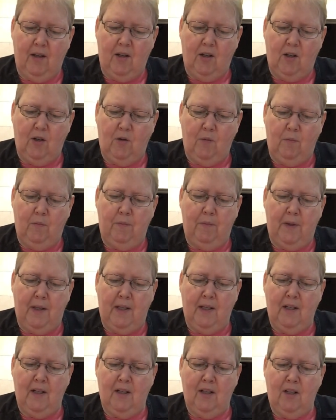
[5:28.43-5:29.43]
I'll
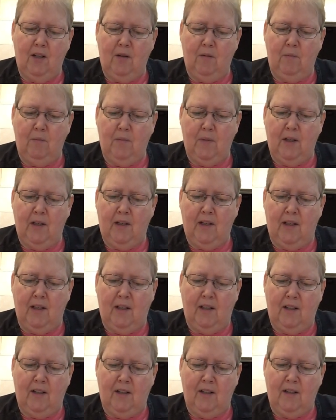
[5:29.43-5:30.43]
bend up
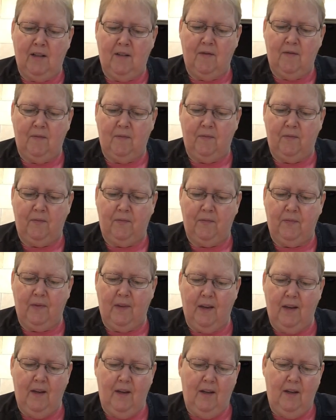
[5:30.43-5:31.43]
my,
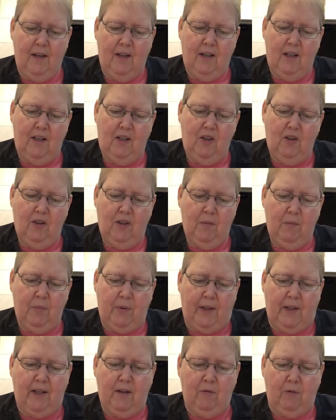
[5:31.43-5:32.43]
and you can
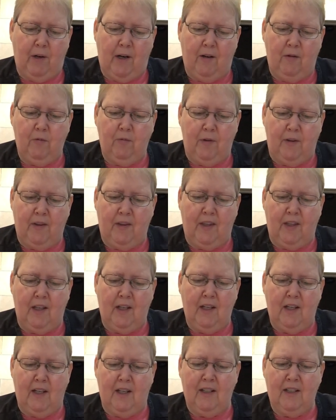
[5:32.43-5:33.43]
play around with
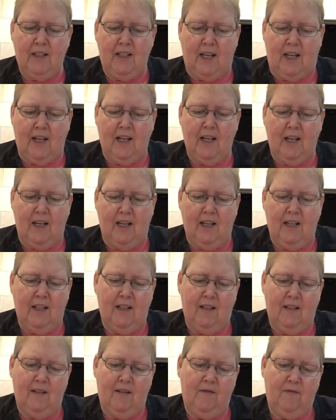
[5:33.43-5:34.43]
the antenna
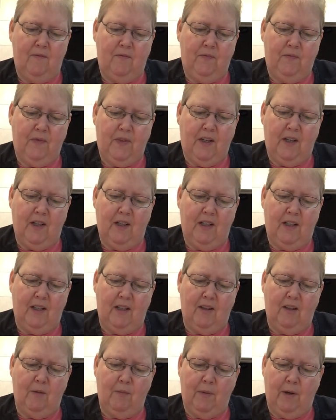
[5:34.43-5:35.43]
and kind of
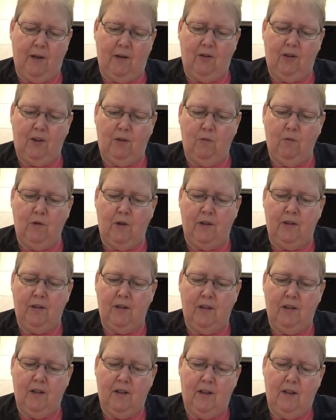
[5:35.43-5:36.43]
get them how you want
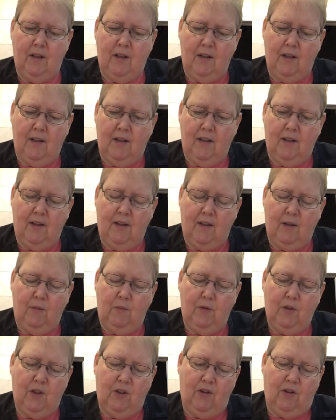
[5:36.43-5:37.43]
them
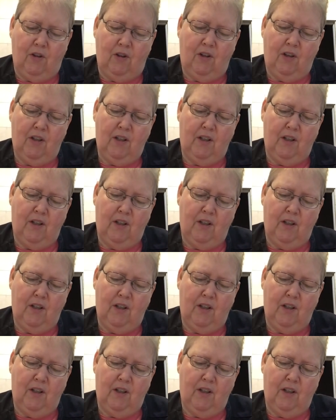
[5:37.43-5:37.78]
to look.